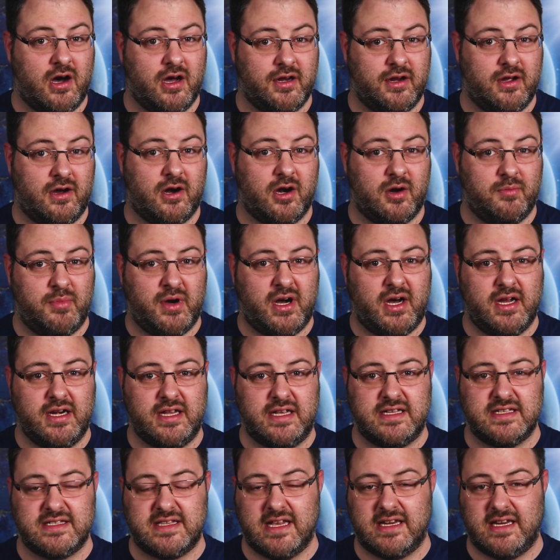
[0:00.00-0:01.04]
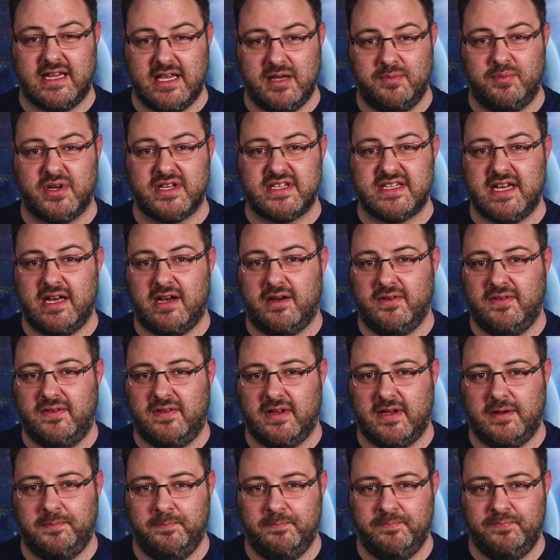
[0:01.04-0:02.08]
on our bodies that keep us
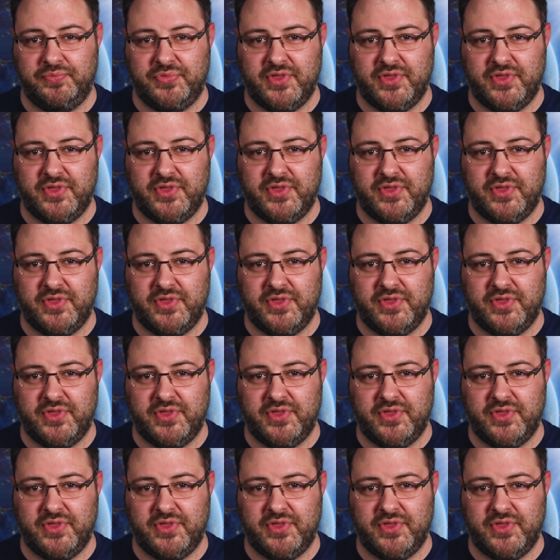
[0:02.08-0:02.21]
healthy.